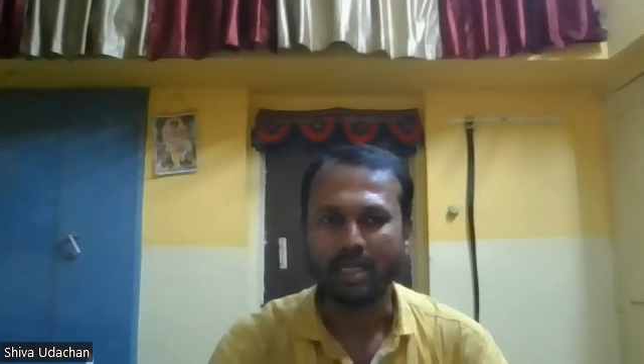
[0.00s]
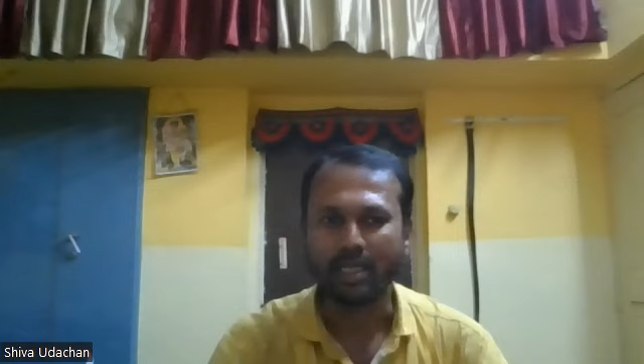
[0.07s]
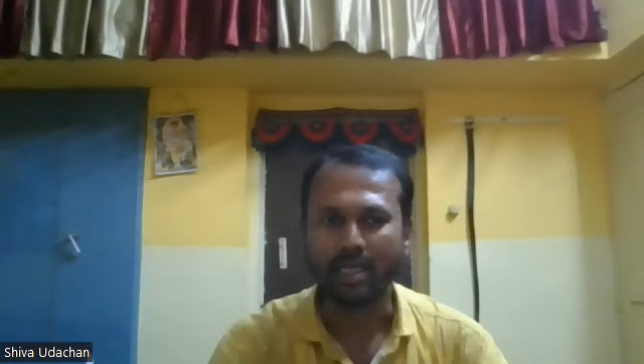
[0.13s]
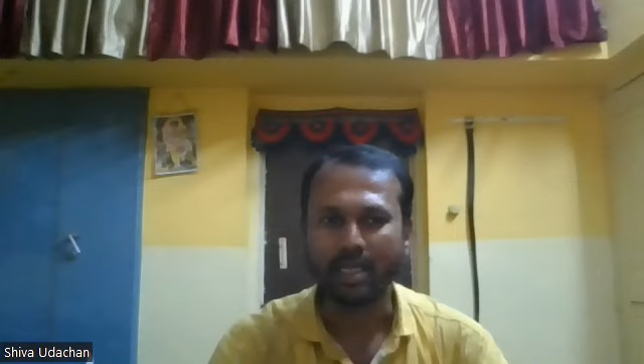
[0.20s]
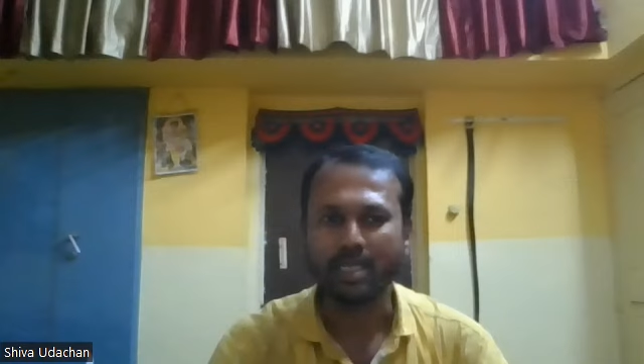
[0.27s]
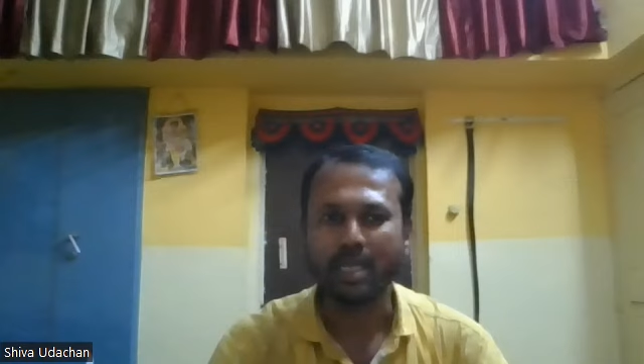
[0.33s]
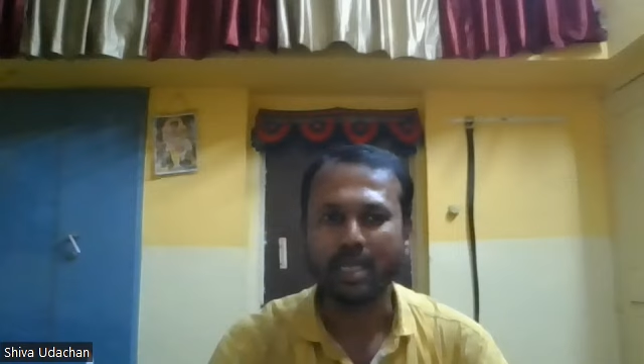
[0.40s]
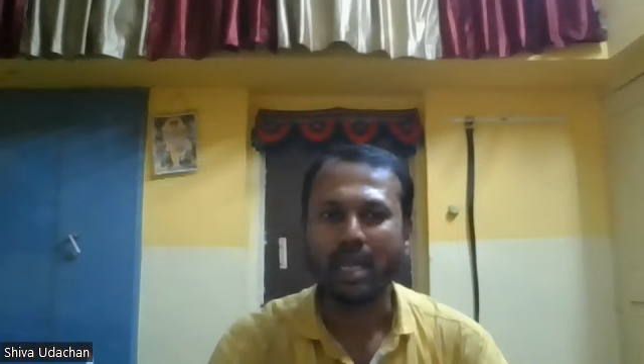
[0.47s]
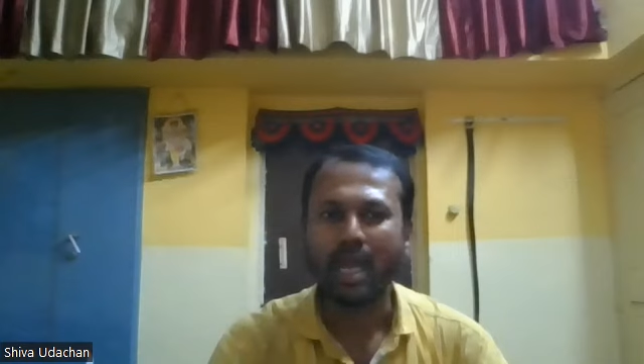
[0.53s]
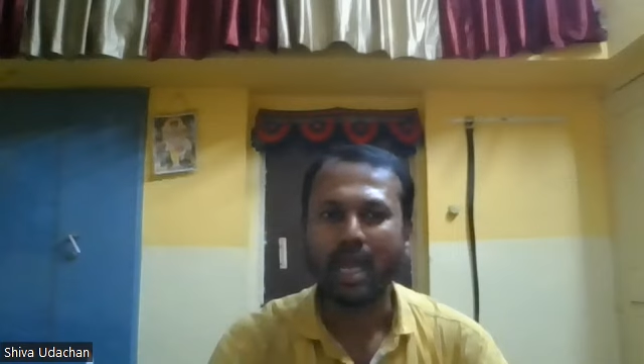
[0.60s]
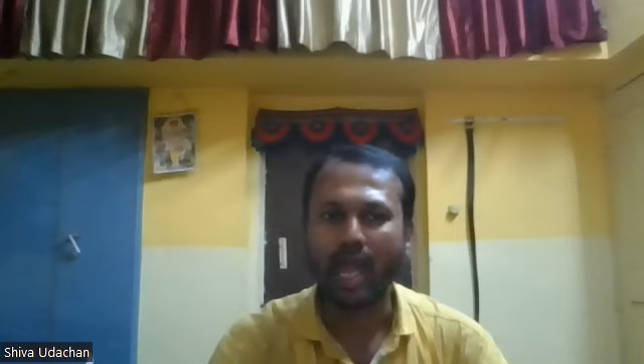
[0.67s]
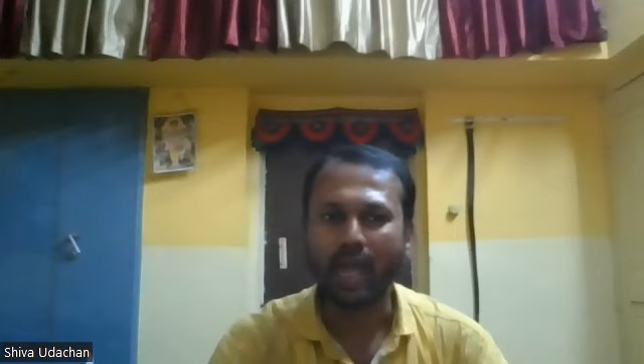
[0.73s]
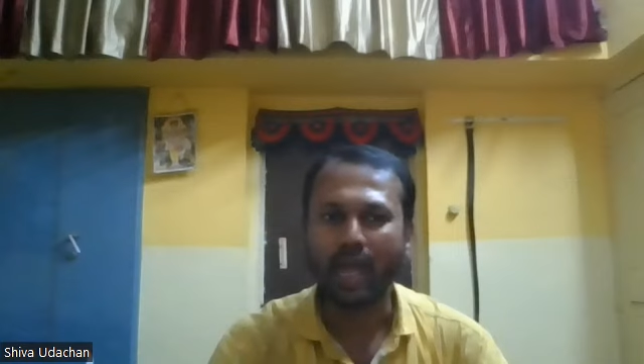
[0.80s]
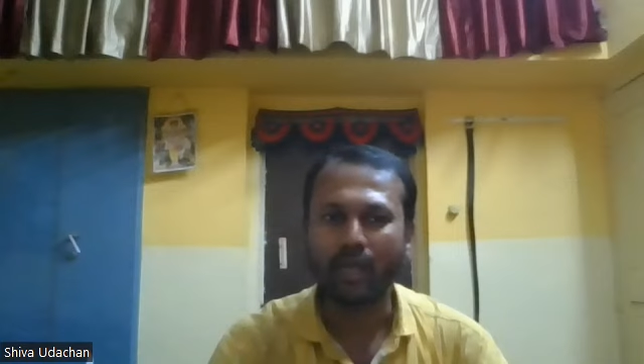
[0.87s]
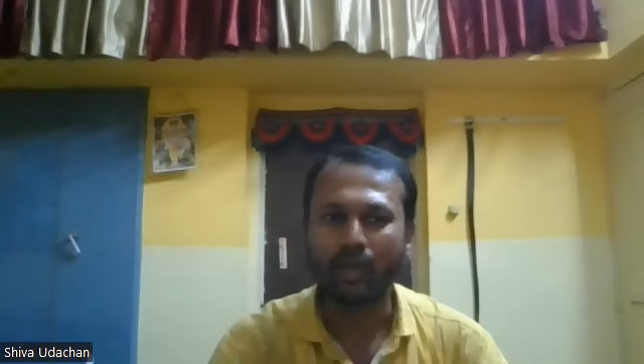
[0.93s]
That is,
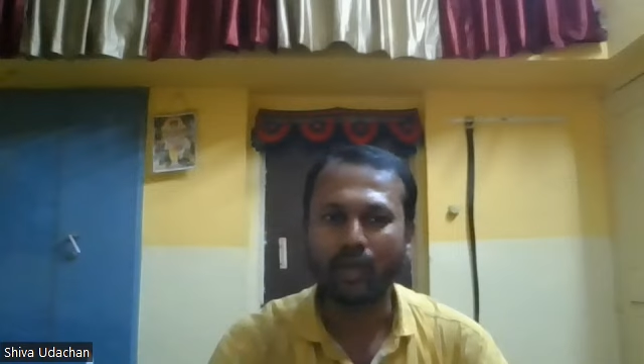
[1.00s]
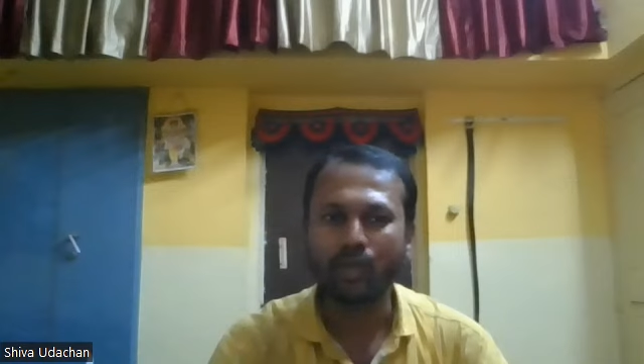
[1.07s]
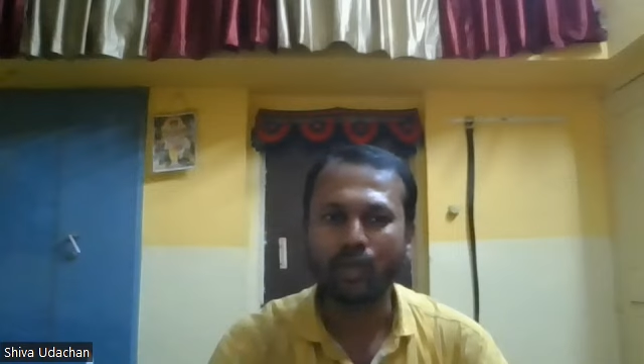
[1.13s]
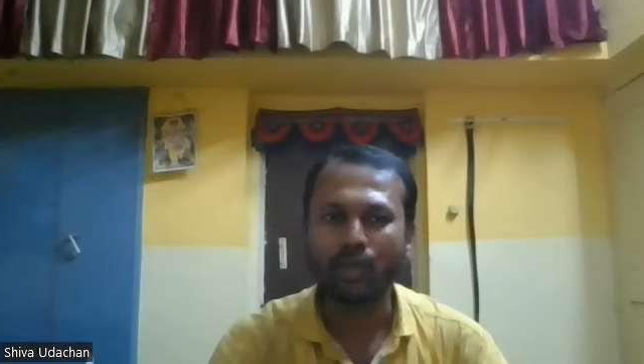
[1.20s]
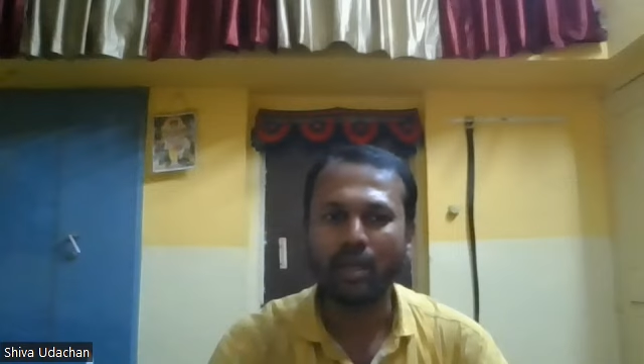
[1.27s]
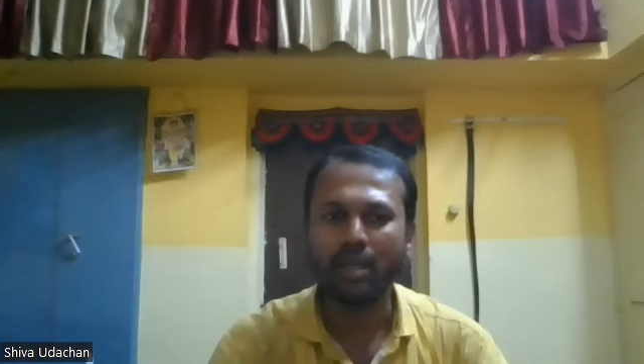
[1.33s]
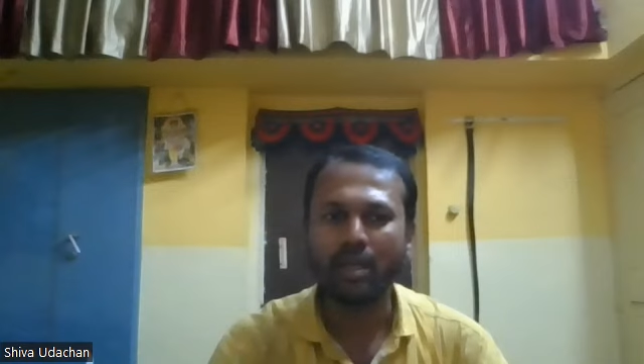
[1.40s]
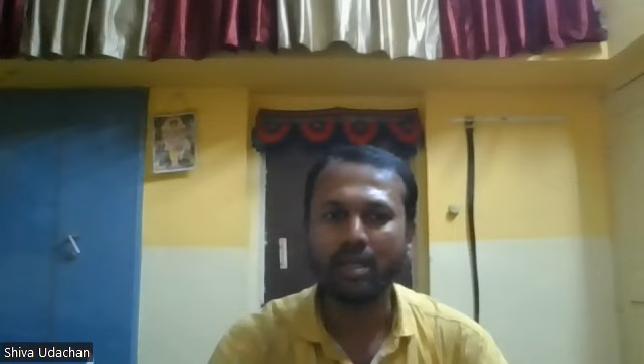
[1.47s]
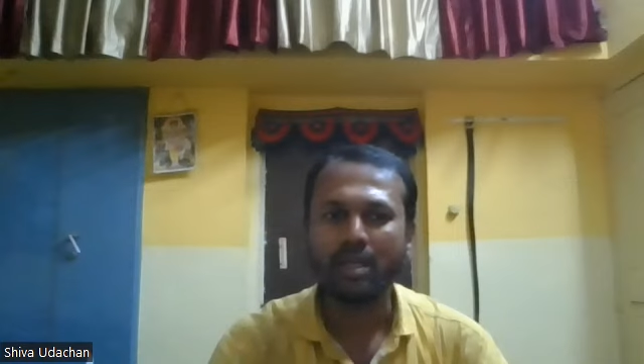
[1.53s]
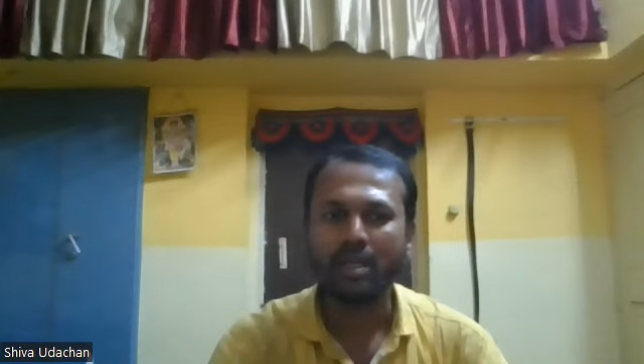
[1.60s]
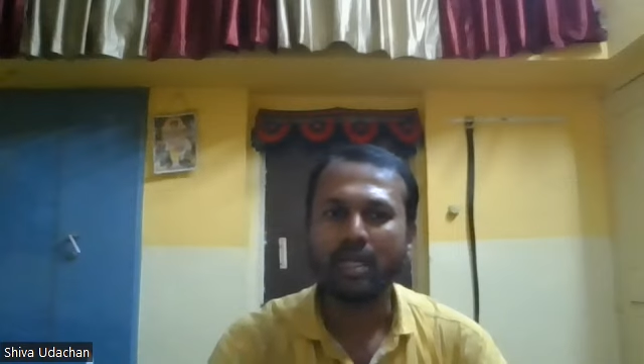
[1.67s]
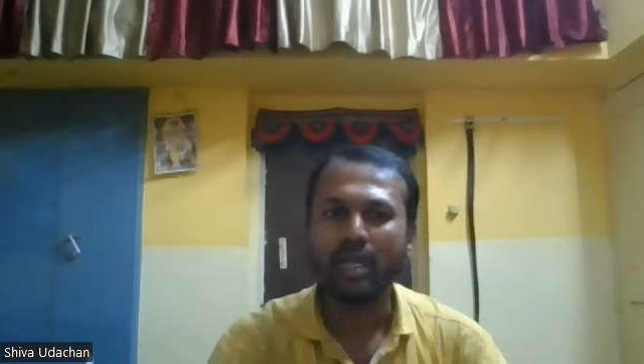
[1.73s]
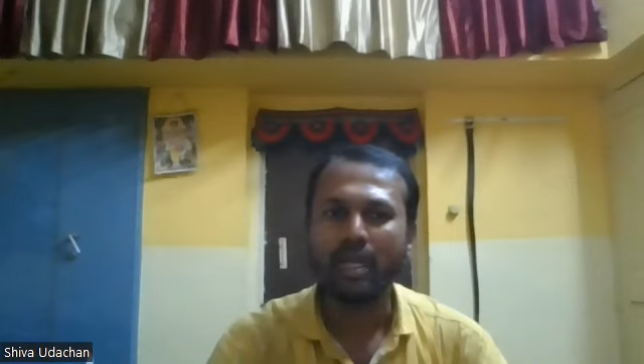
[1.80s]
active solar